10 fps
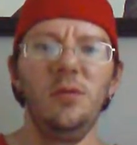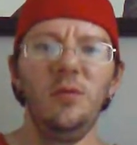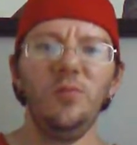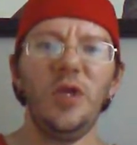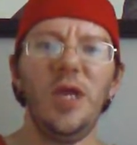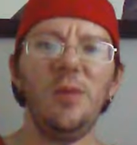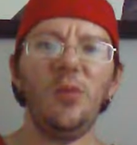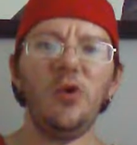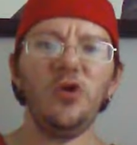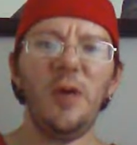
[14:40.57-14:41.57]
But I ain't
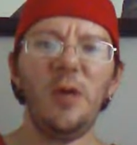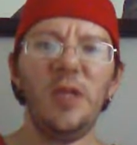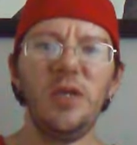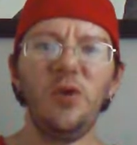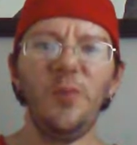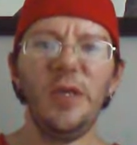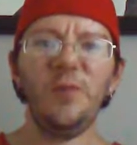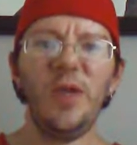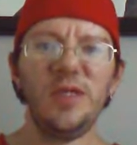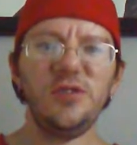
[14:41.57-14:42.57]
worried about being no big
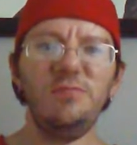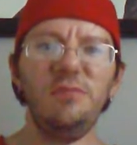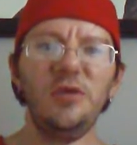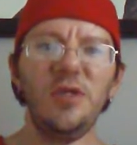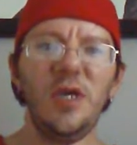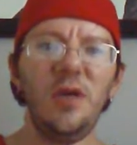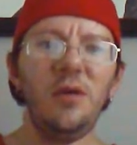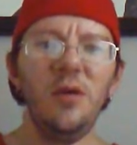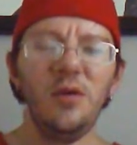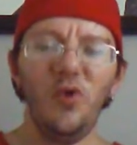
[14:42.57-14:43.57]
fancy
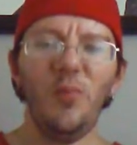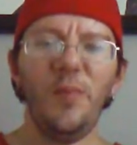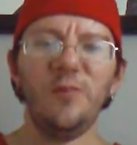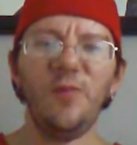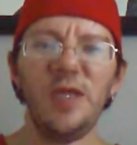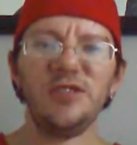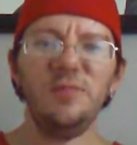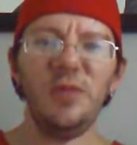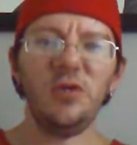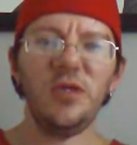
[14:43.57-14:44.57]
millionaire, no big fancy
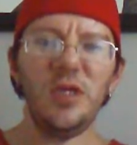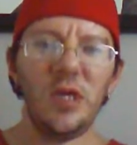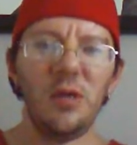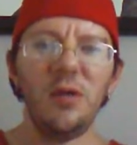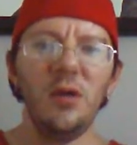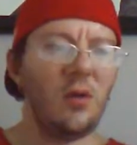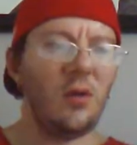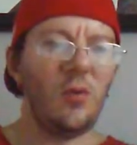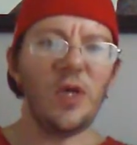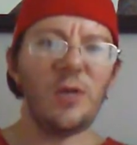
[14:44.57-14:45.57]
billionaire,
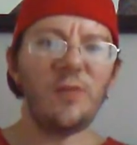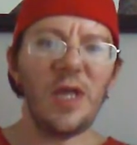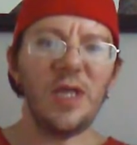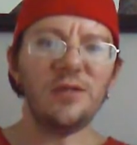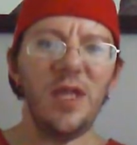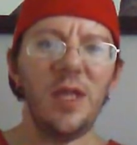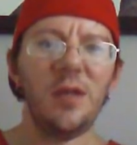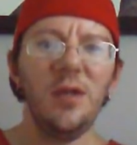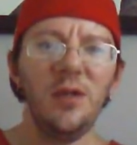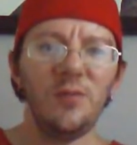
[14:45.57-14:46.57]
or whatever like that.
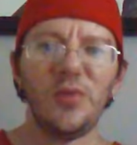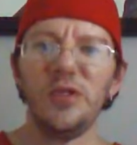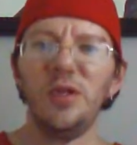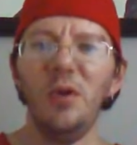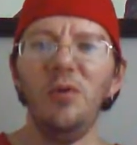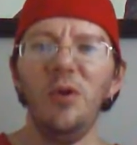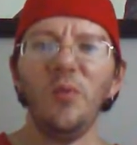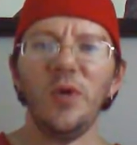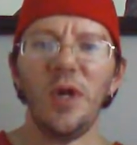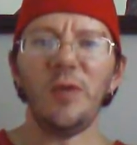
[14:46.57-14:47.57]
But
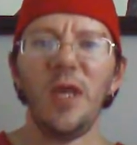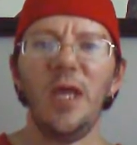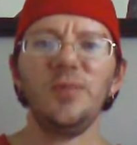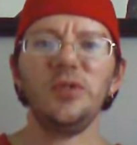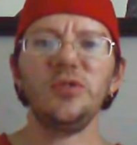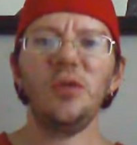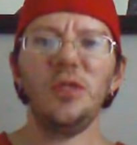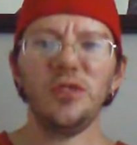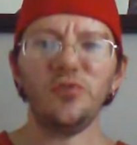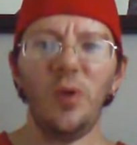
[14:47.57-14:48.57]
whatever happens on
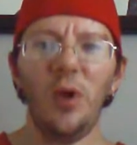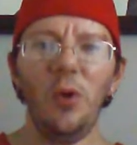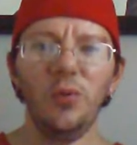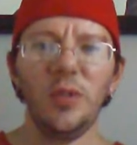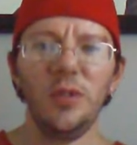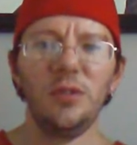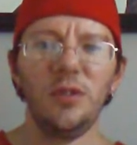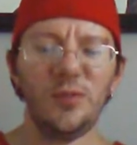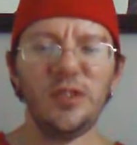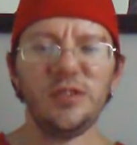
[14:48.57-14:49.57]
this road
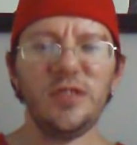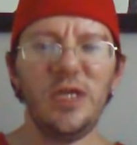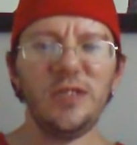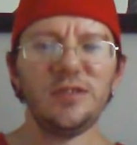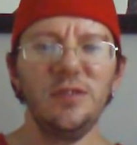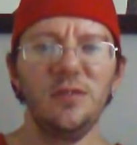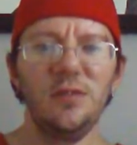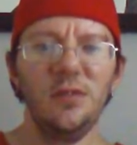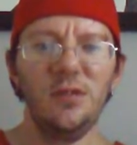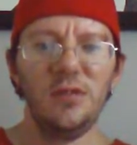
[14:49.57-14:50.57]
of success
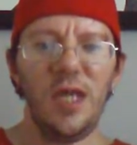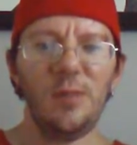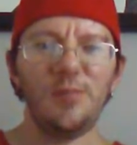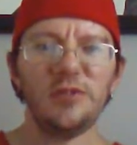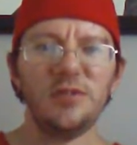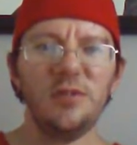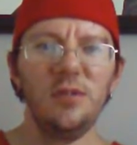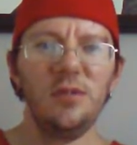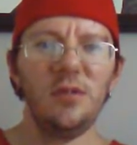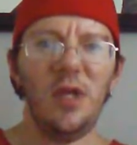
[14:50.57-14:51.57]
happens.
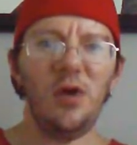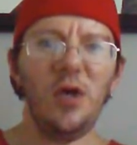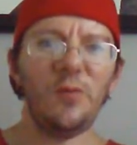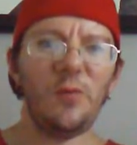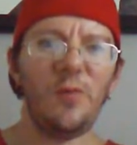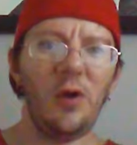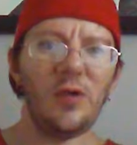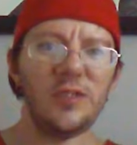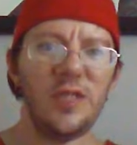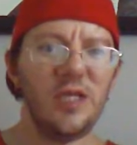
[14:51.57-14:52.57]
however
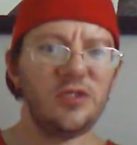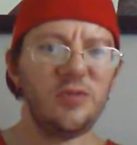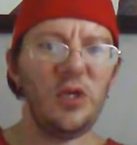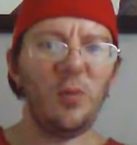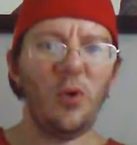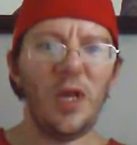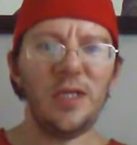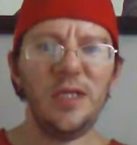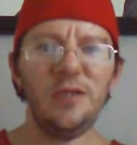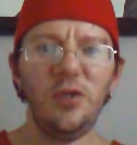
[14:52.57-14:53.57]
far it takes me or where I
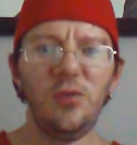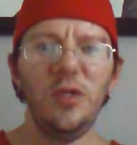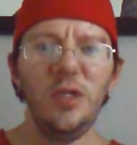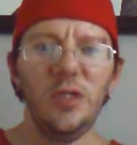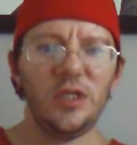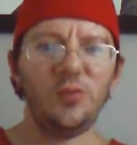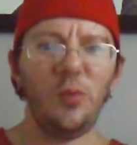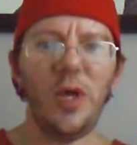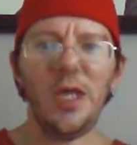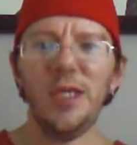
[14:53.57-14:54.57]
get to is
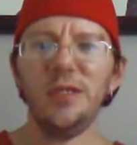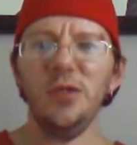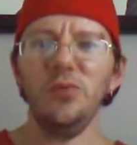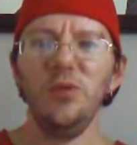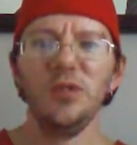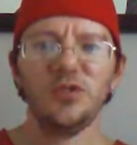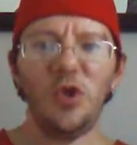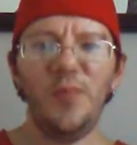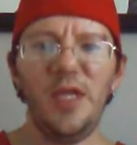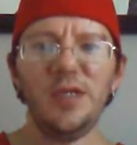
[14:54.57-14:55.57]
where I get to.
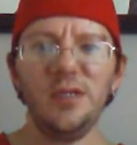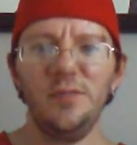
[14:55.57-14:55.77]
So be it.